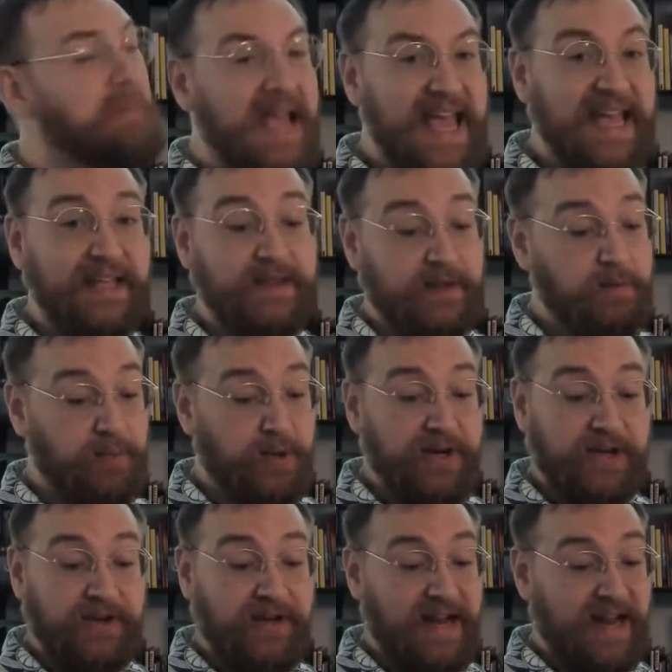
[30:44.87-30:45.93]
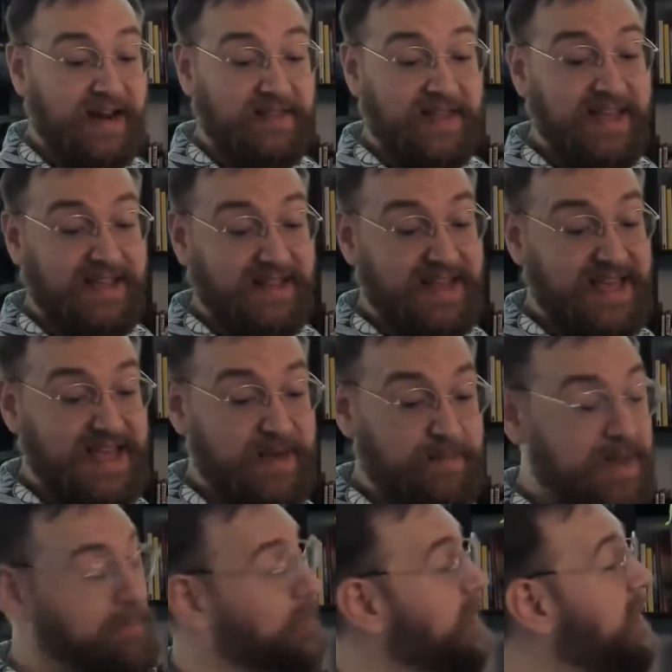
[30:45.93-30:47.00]
8. They're pretty good at it. They get
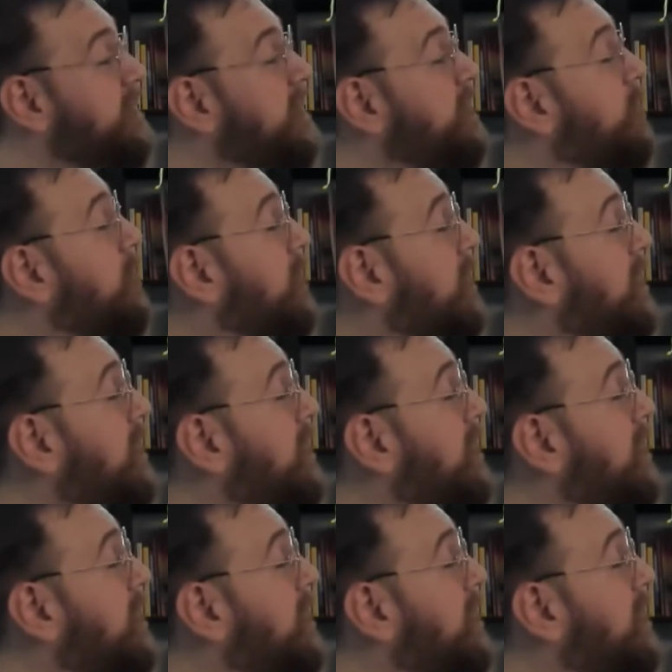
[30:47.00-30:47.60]
people in the door.